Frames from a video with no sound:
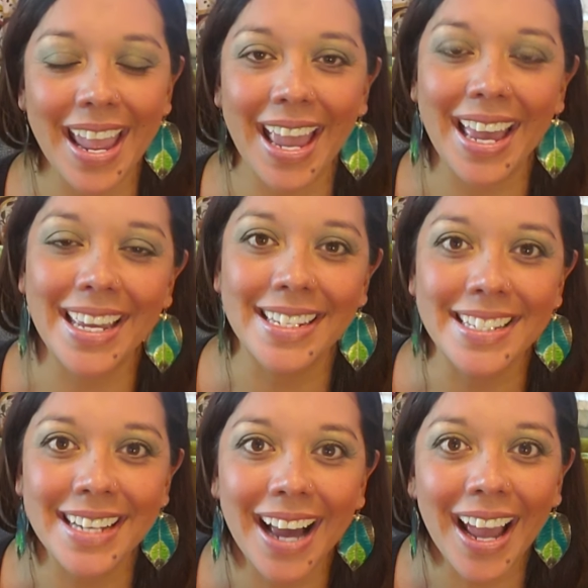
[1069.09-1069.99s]

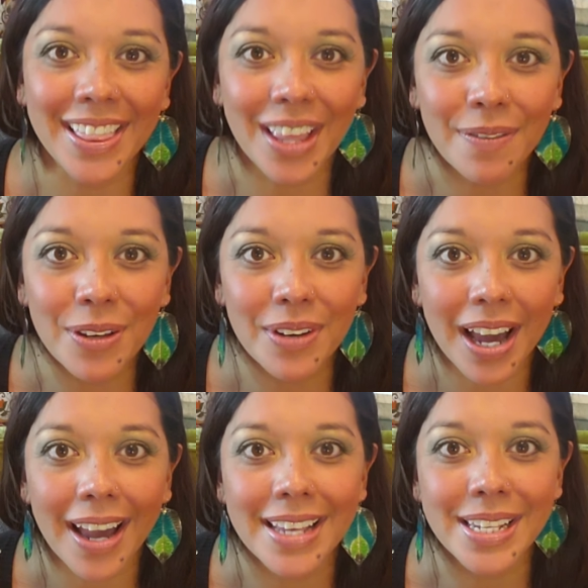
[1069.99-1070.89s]
and I love you
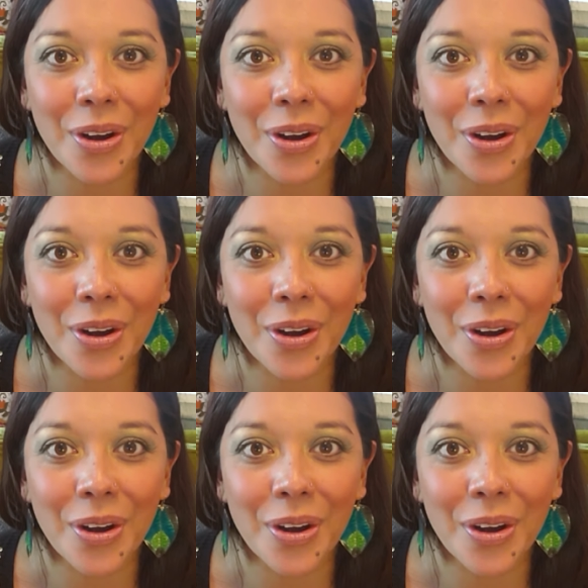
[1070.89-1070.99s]
guys.